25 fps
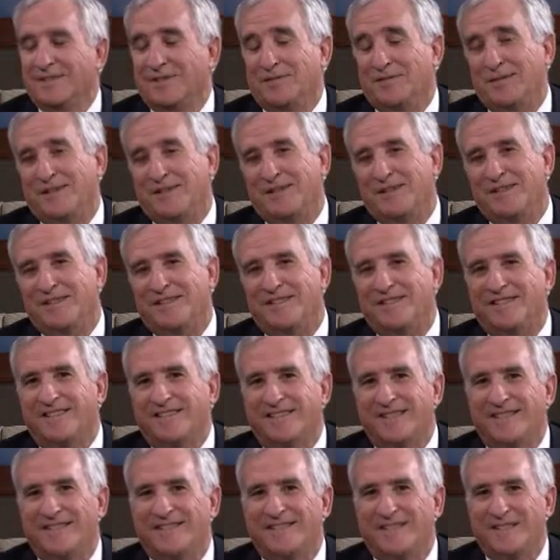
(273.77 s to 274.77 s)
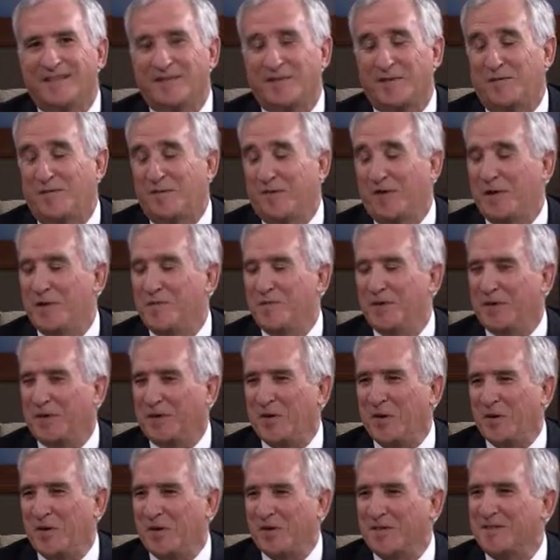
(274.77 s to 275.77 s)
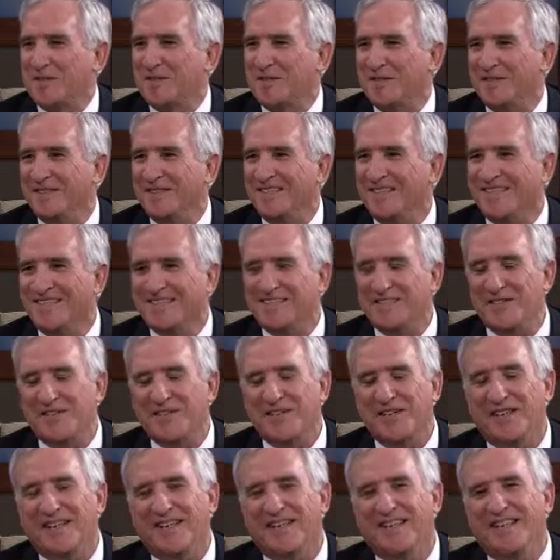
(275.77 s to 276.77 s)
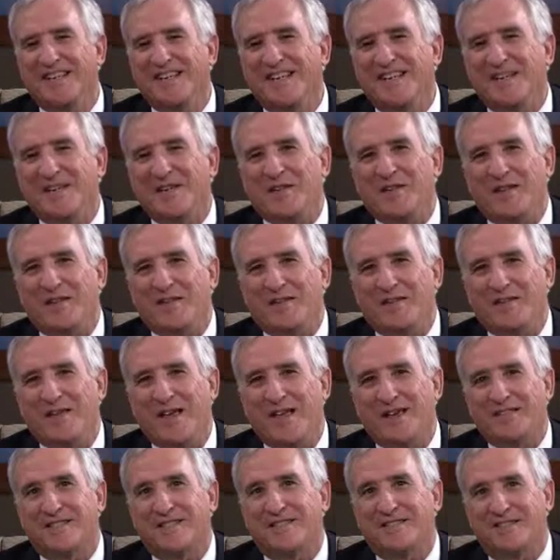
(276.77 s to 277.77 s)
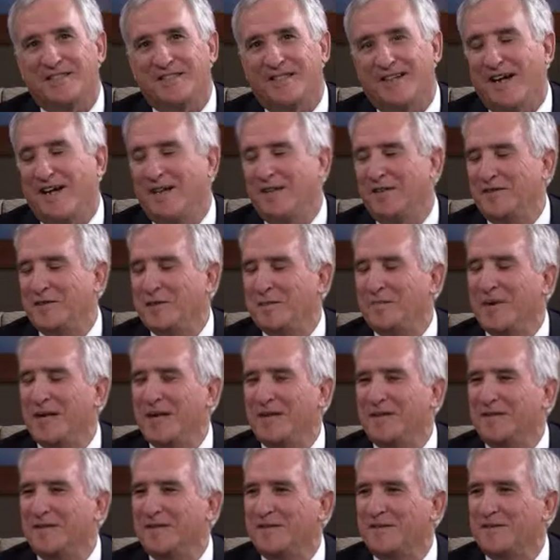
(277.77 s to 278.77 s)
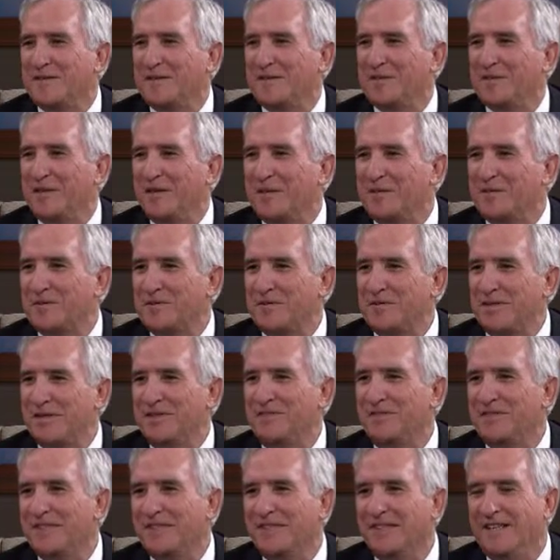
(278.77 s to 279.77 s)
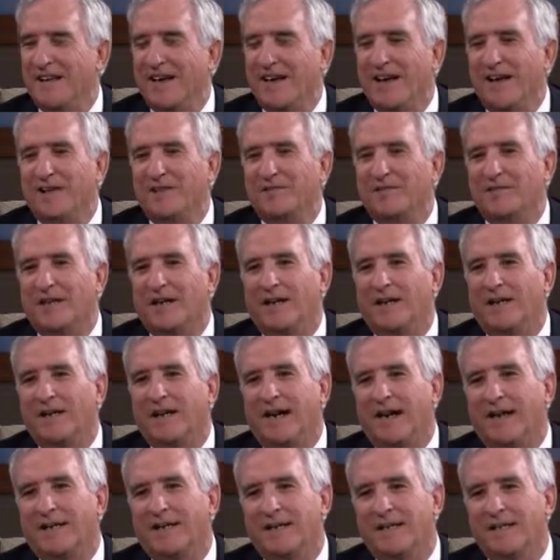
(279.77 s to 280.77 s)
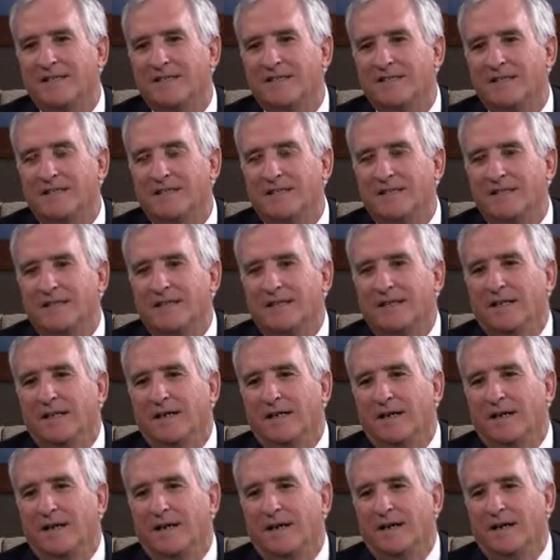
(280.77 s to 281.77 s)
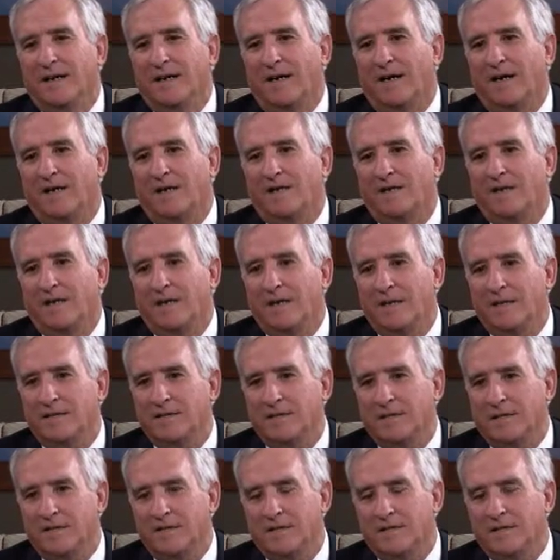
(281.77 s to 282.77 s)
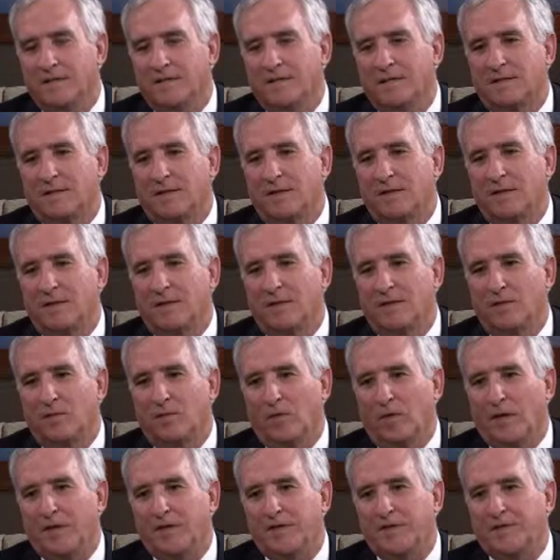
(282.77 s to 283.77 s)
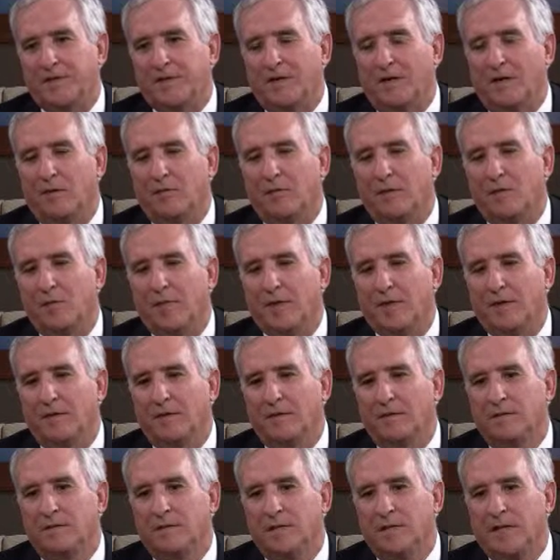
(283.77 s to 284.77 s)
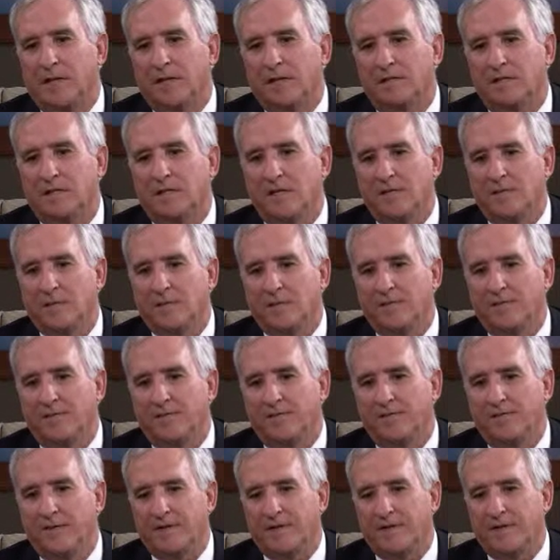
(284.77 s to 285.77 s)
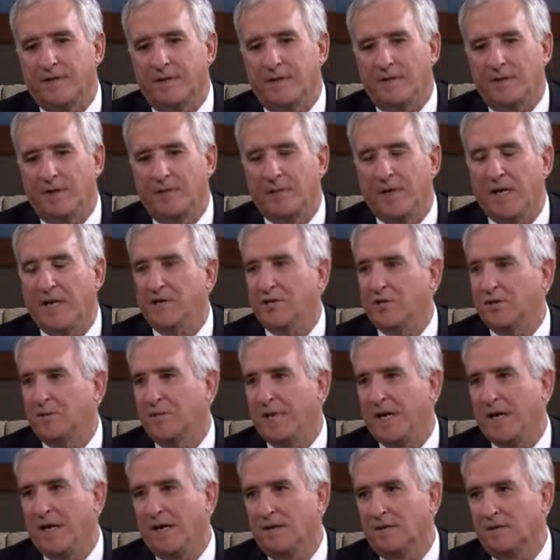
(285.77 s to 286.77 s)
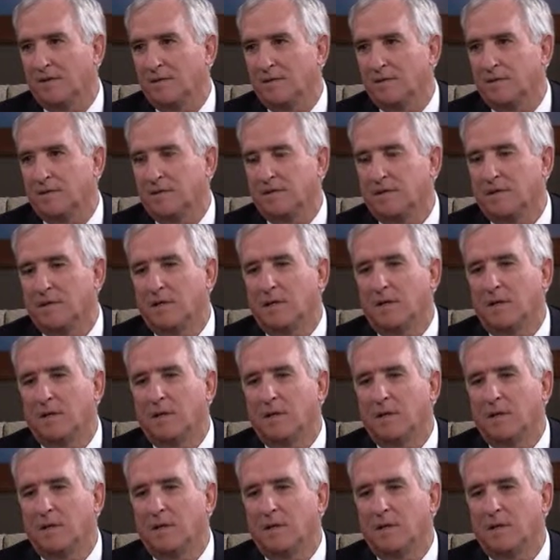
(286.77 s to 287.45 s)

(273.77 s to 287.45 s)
Well, that's a very big question, and that's the kind of debate that historians would love to have. I guess the easiest way to start would be to look at some of the major battles,